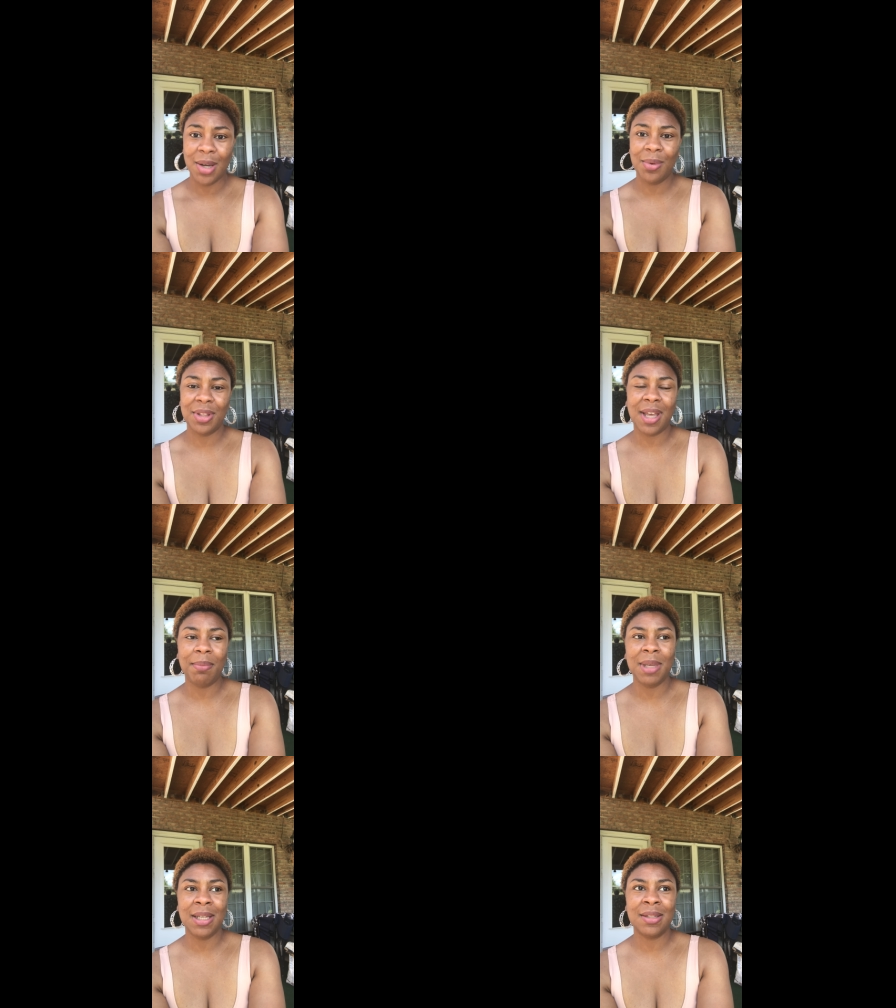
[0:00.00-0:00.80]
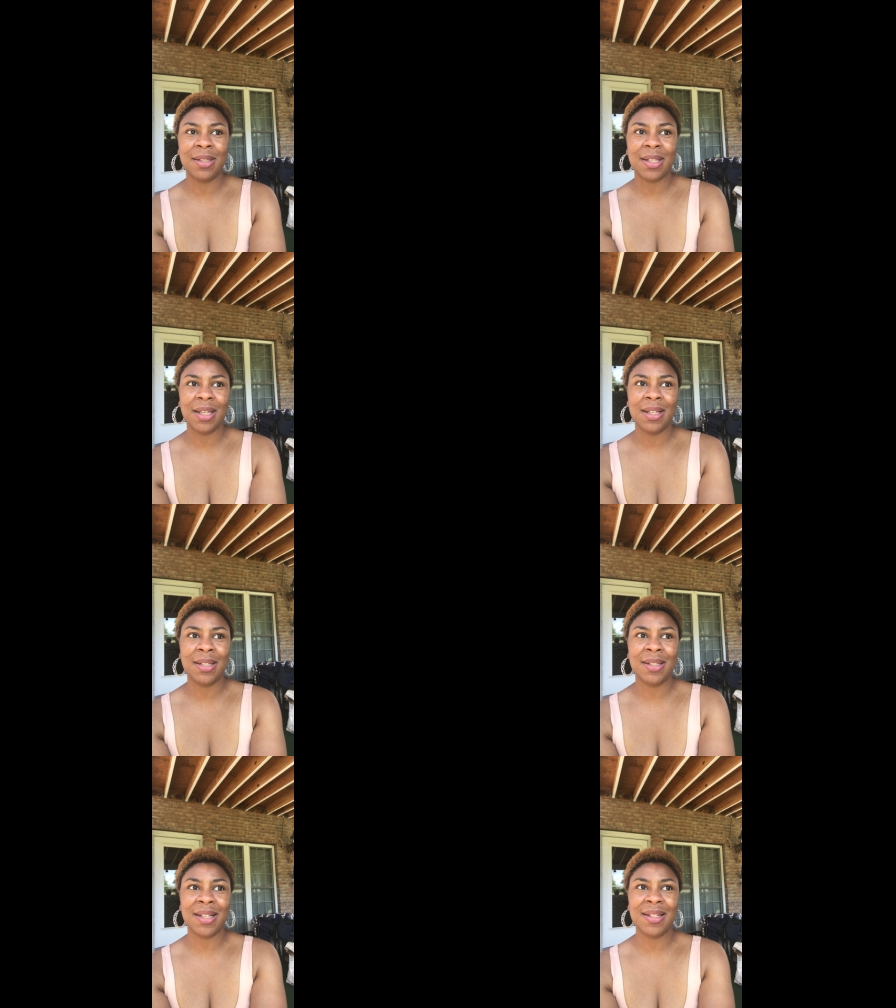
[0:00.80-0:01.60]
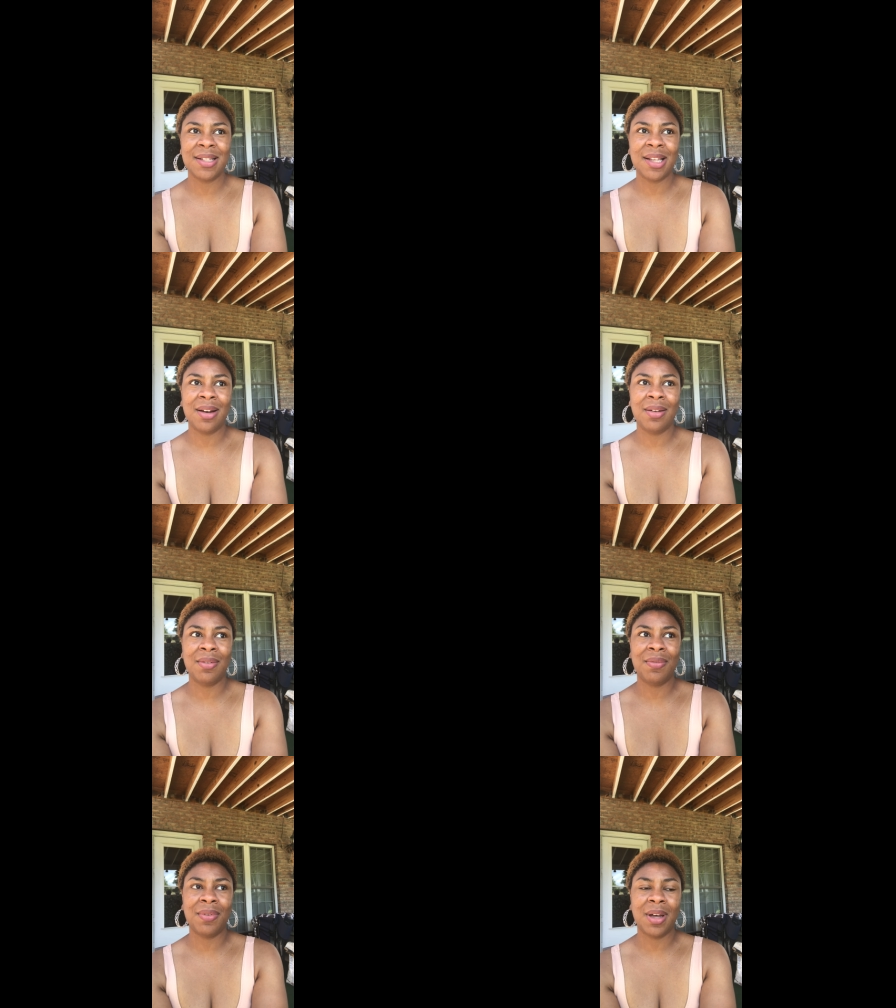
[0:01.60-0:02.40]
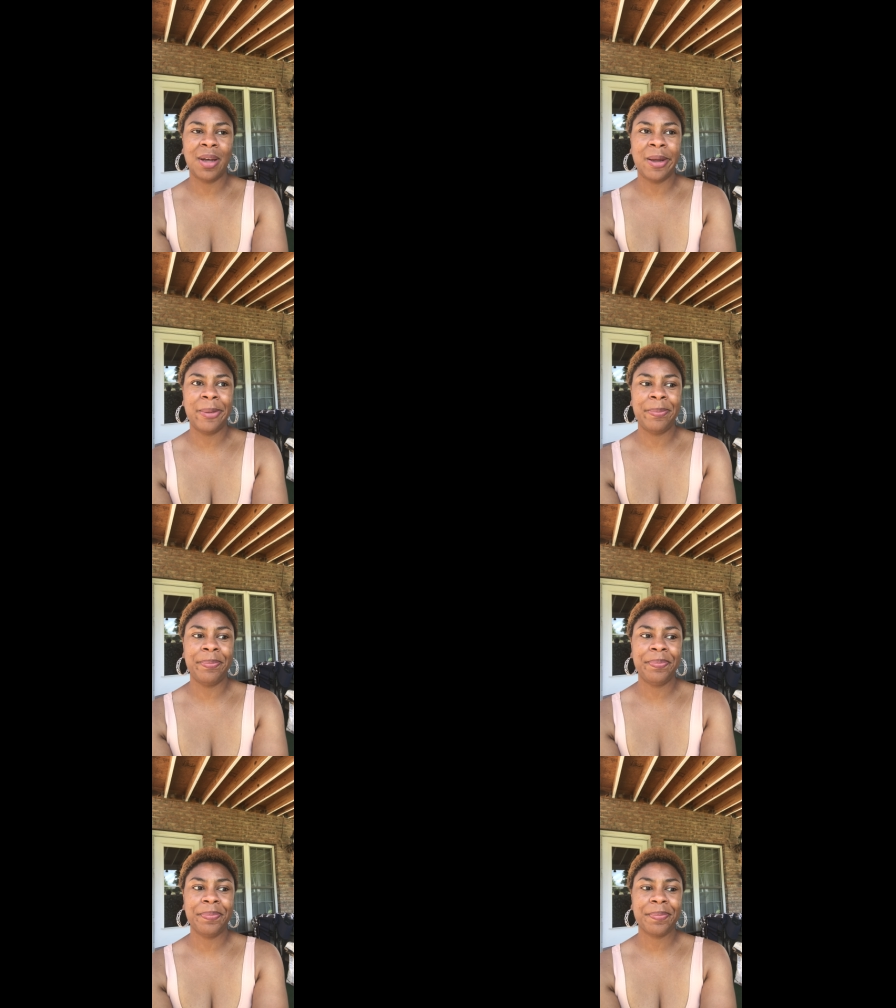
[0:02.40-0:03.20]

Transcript: What that means is instead of um,